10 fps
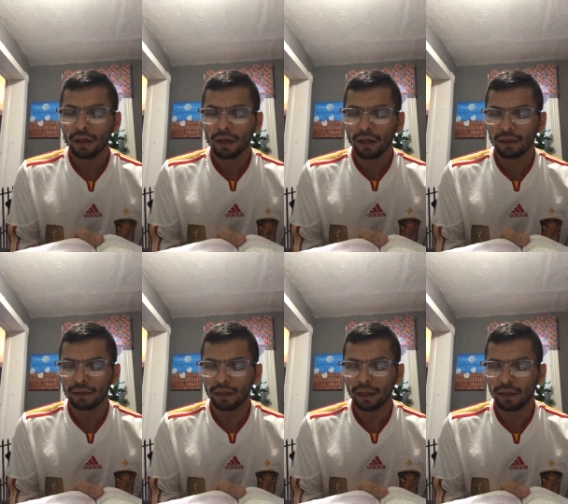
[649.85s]

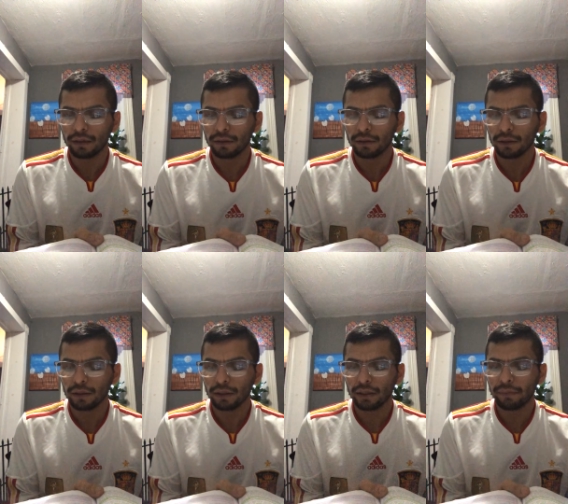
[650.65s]
And
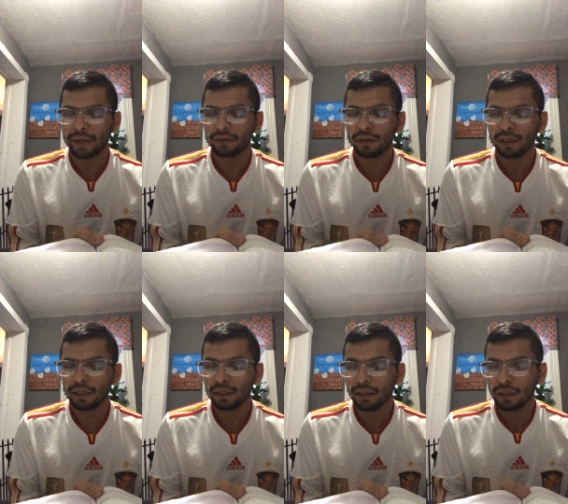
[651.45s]

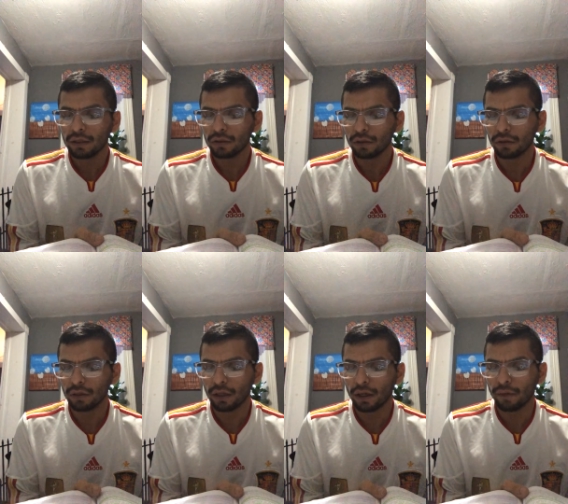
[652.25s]
eventually,
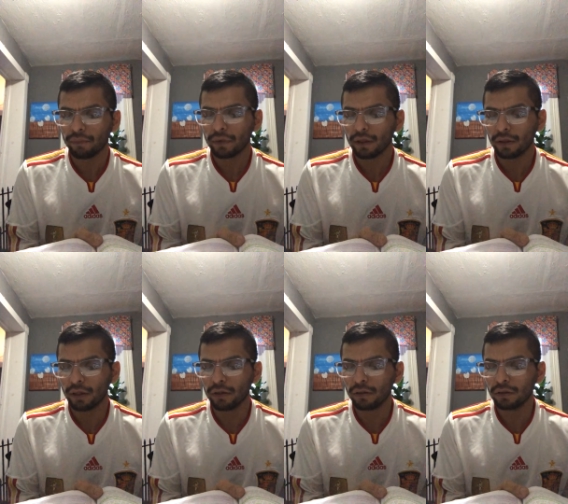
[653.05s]
the
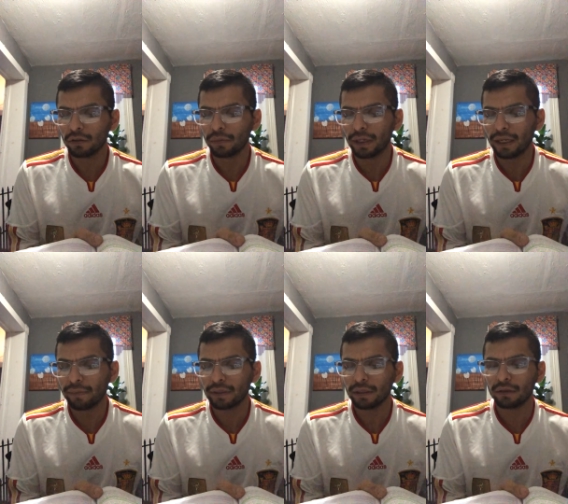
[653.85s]
use should be
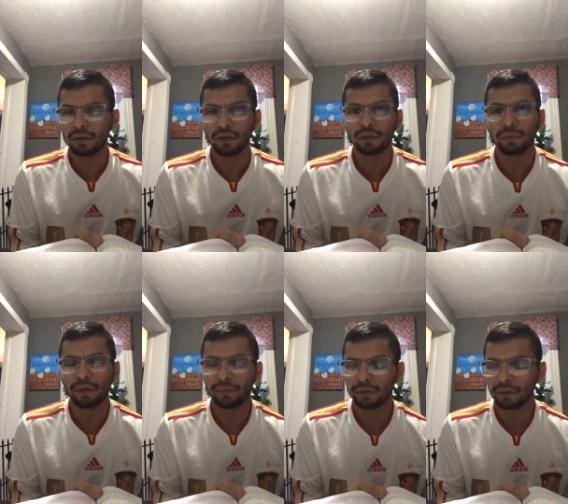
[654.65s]
limited to those
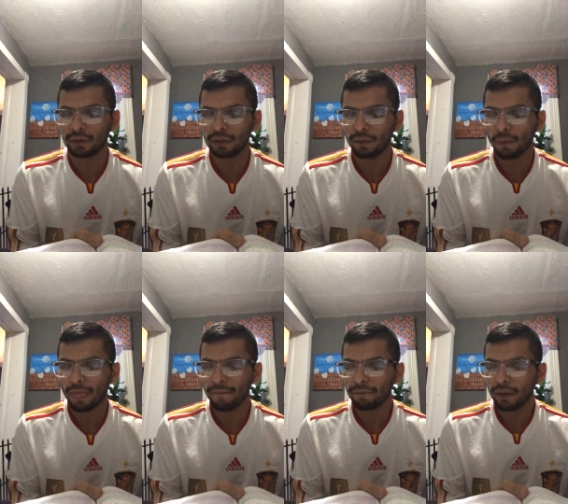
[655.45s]
purposes
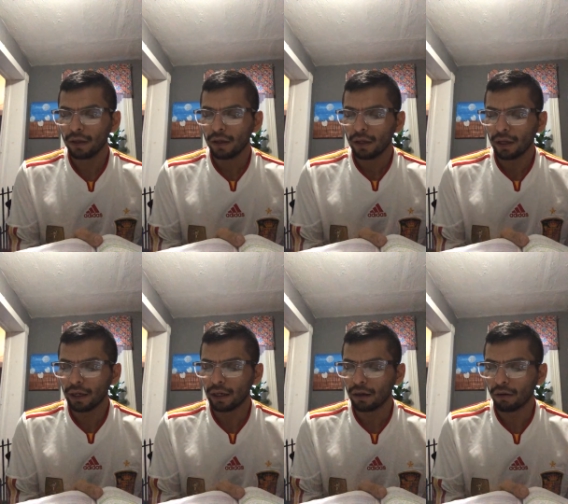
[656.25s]

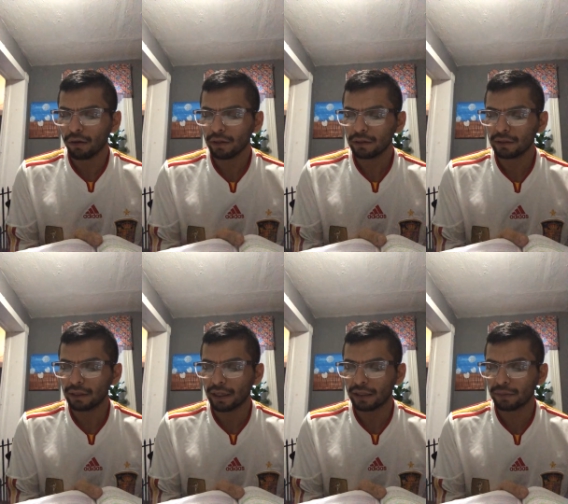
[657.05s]
and others
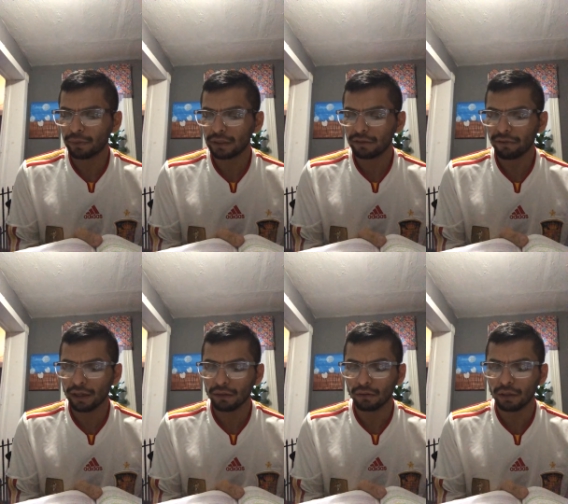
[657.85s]
that are
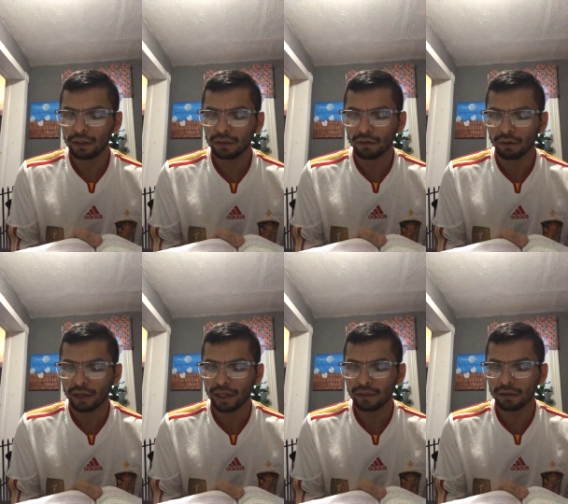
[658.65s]
specified on each
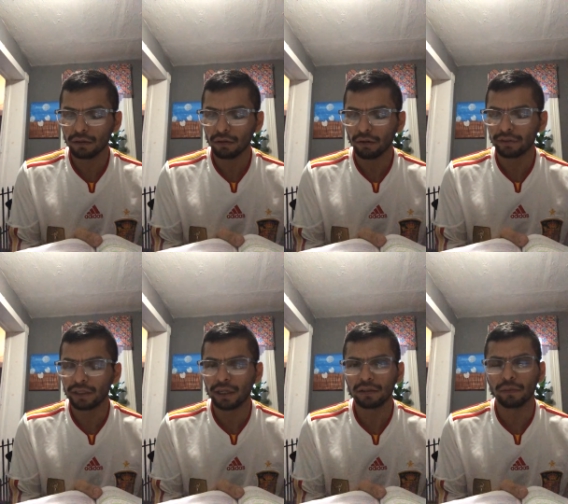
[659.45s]
occasion of
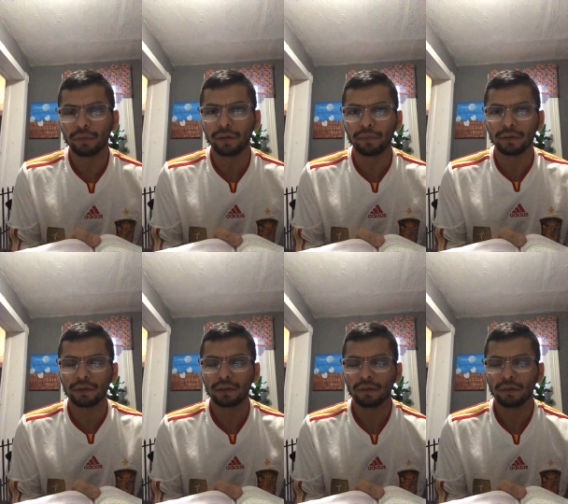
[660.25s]
change of purpose.